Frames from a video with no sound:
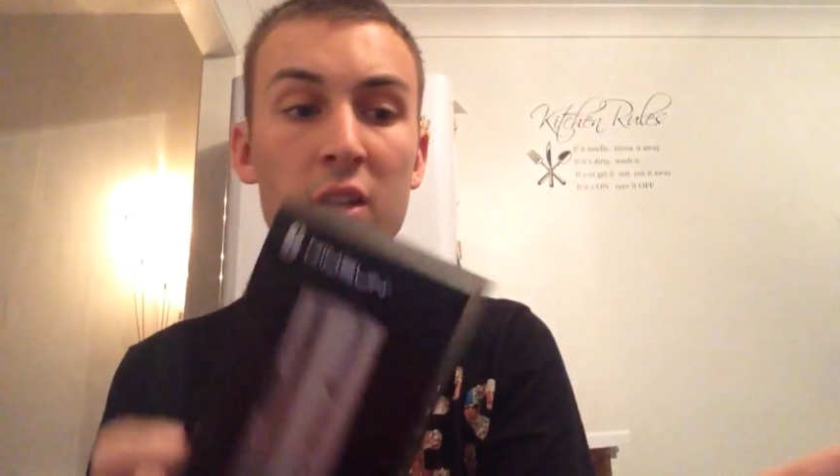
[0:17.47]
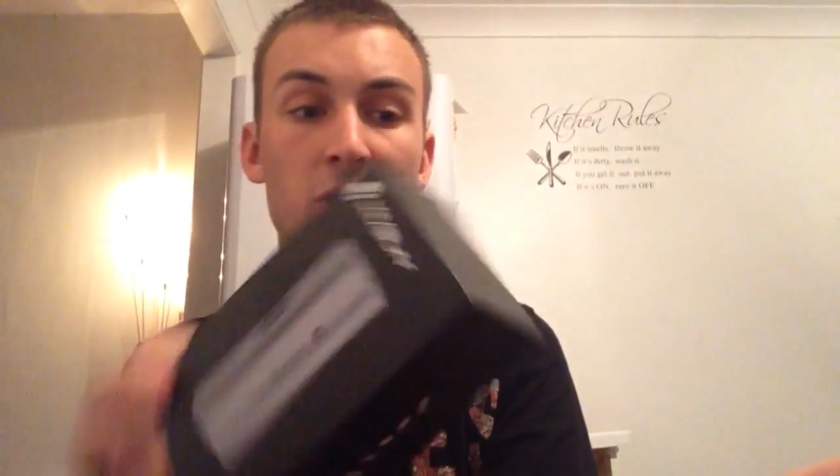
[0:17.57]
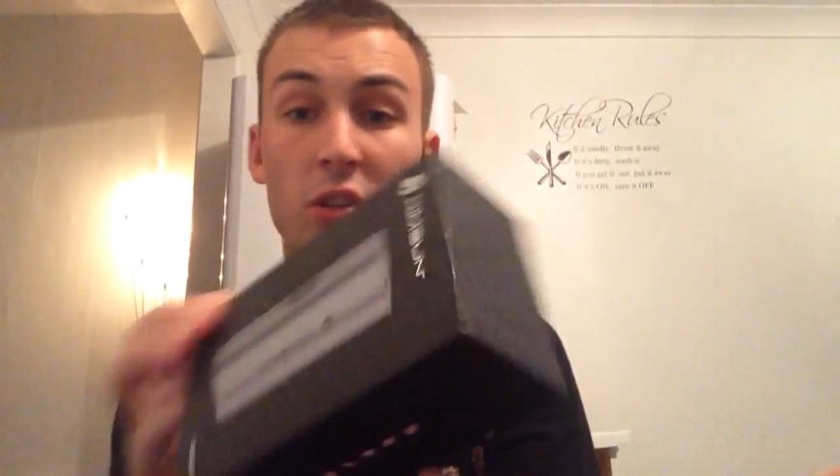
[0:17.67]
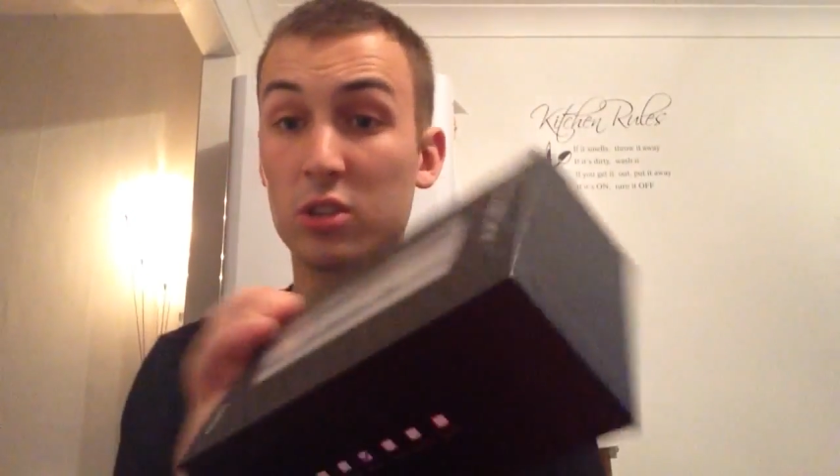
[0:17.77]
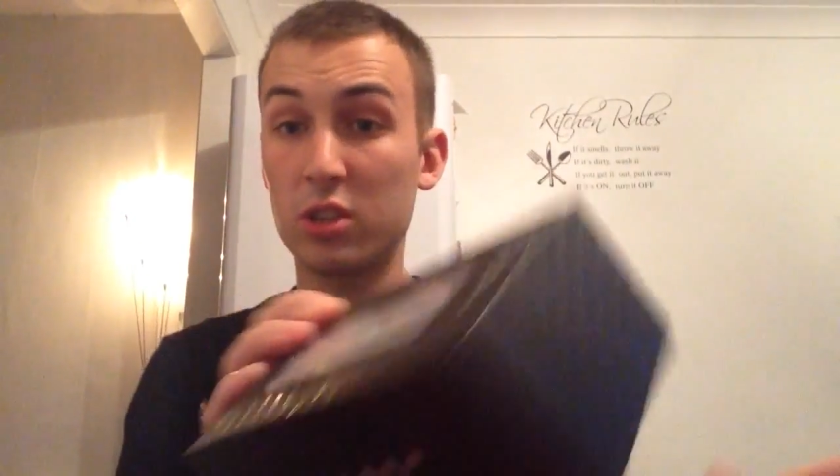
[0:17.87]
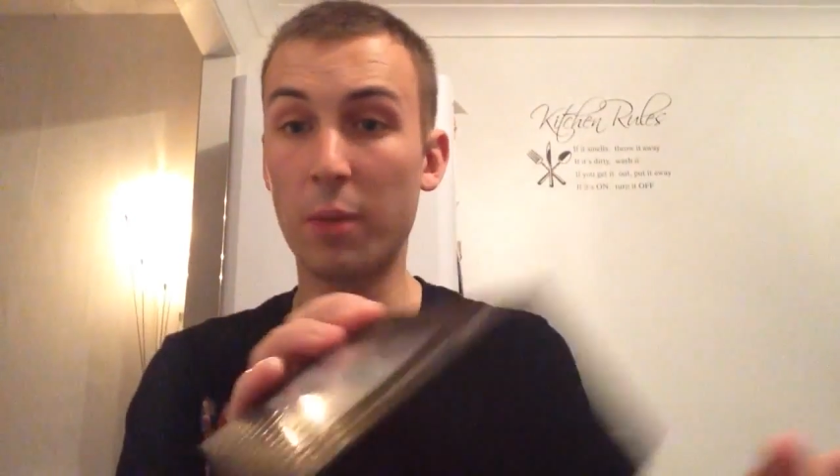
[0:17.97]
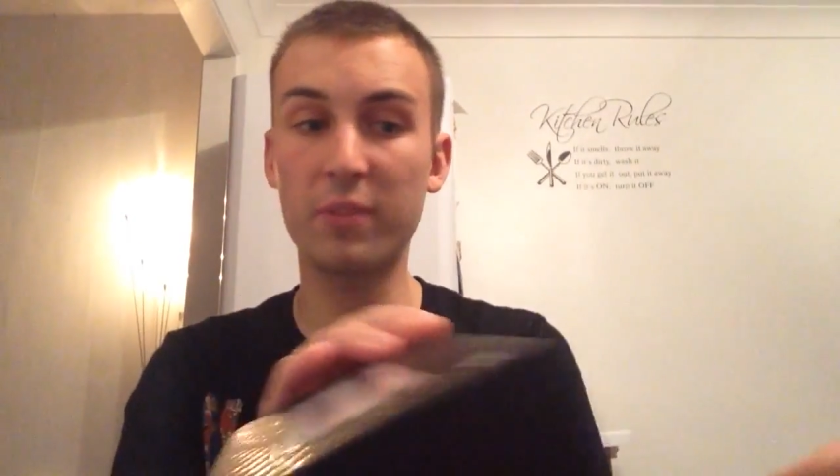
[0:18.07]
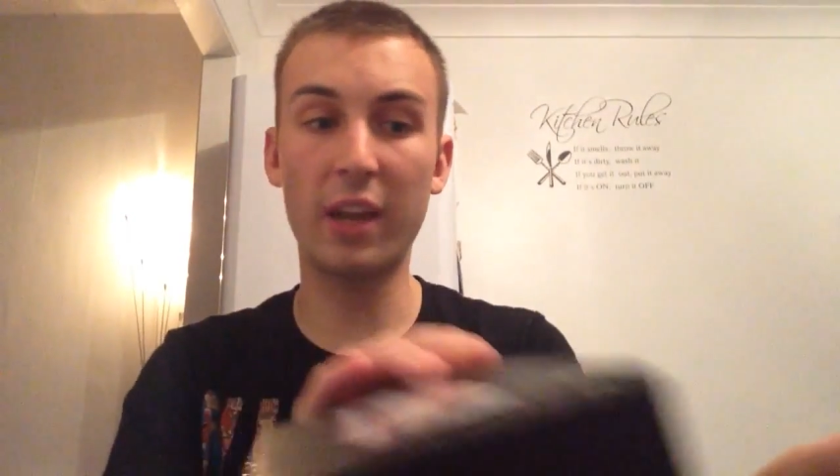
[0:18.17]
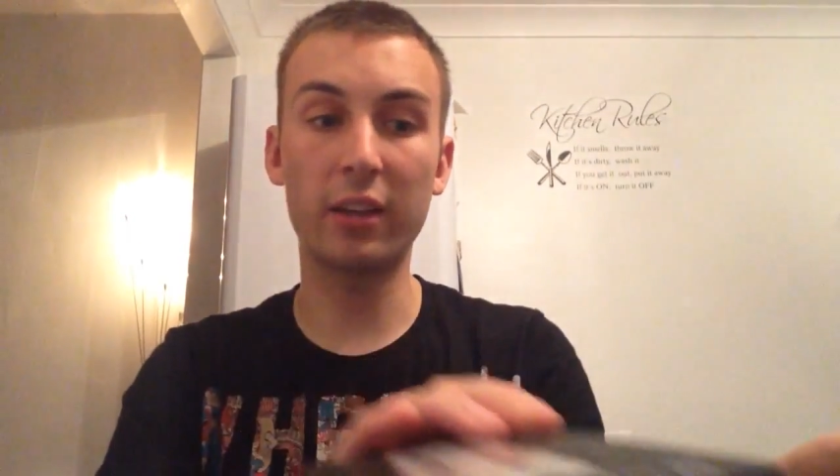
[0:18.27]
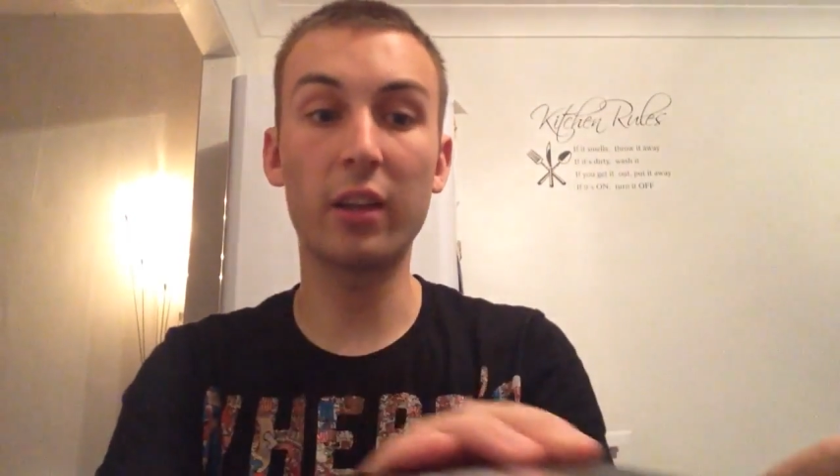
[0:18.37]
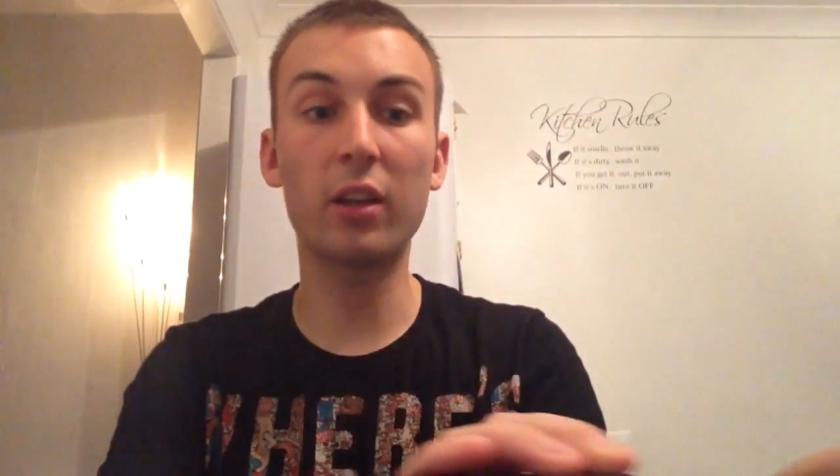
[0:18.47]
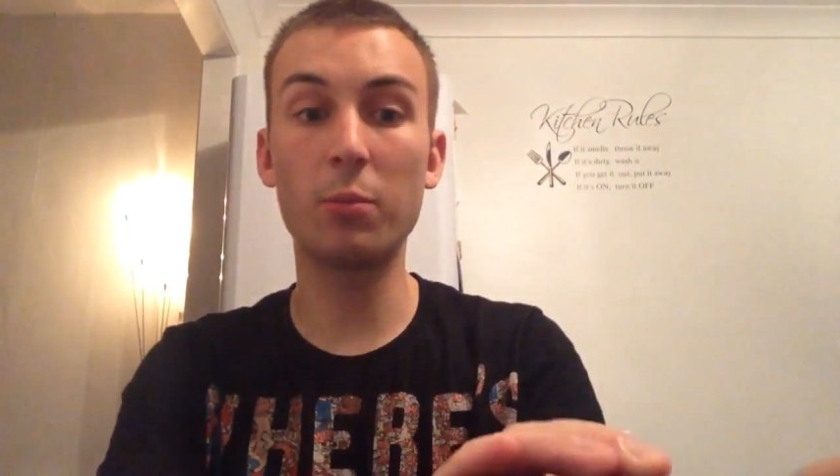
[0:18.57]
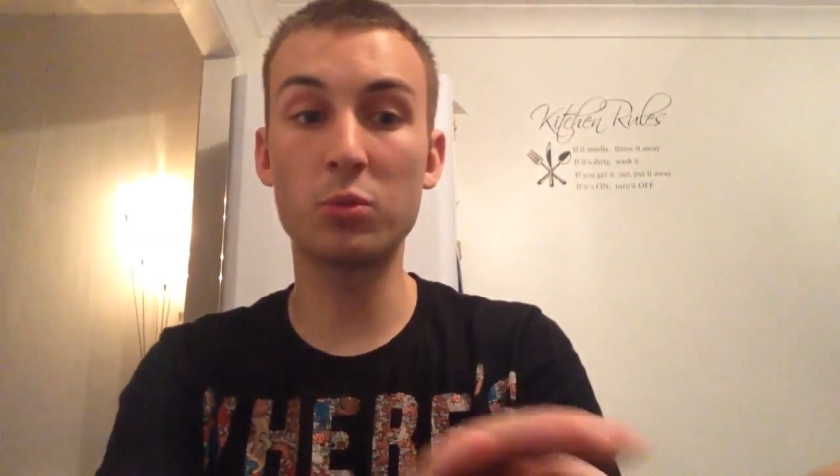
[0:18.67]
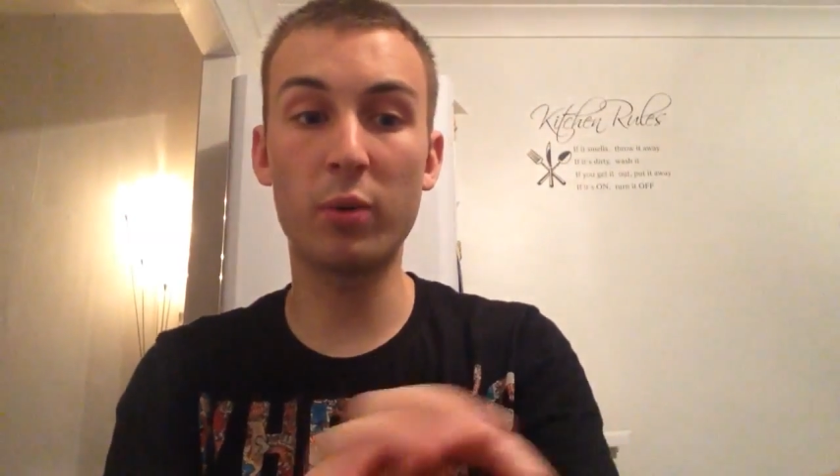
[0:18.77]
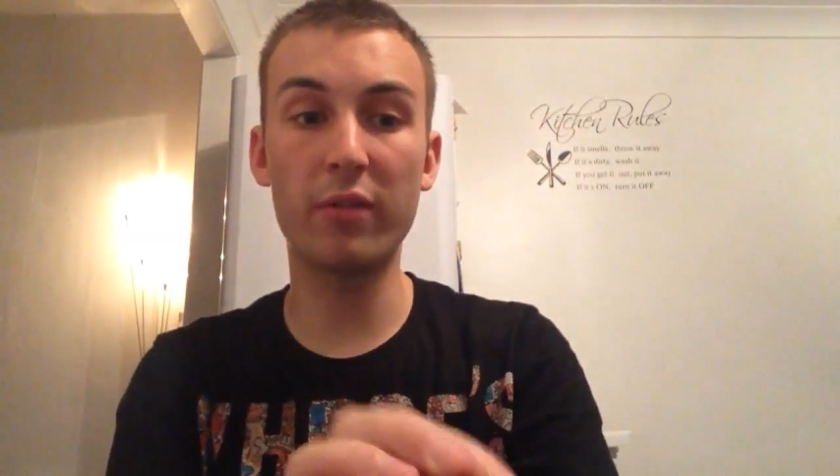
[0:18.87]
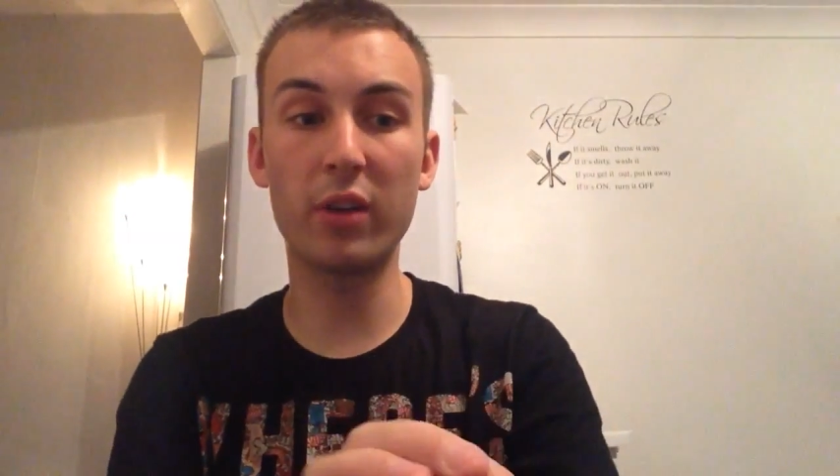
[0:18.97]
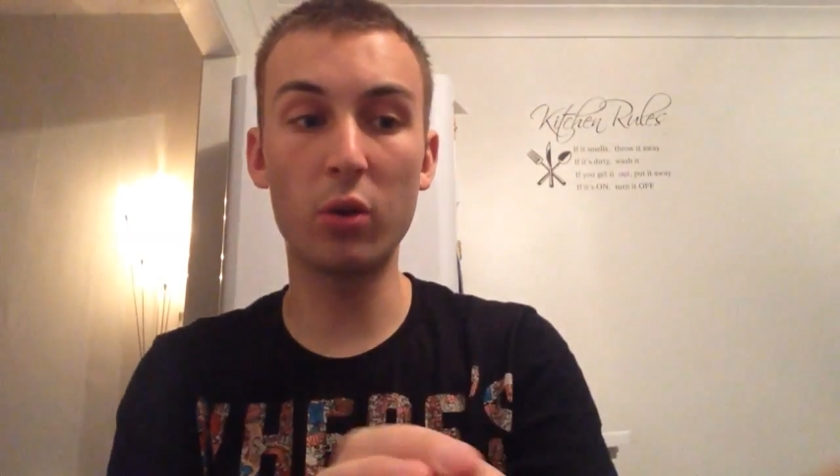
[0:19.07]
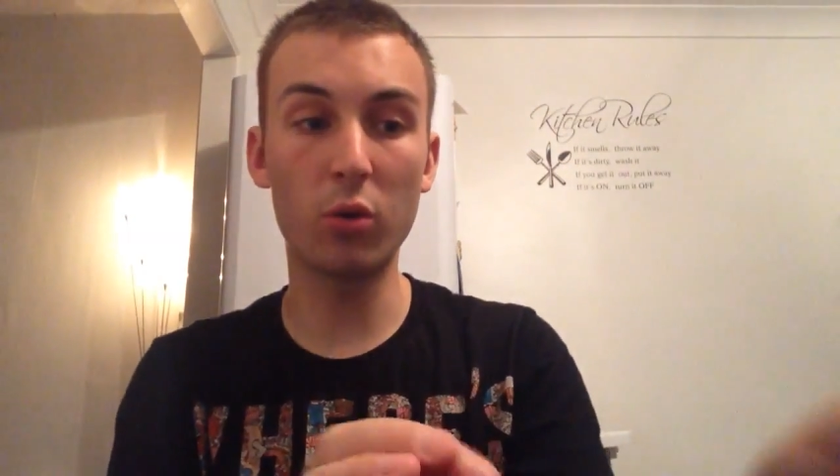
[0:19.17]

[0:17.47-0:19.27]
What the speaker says: so the sub tank that comes with it,